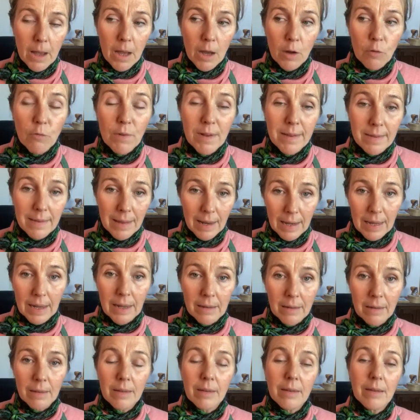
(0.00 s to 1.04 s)

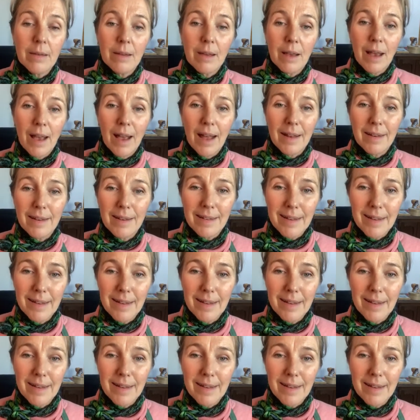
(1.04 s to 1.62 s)
resilience and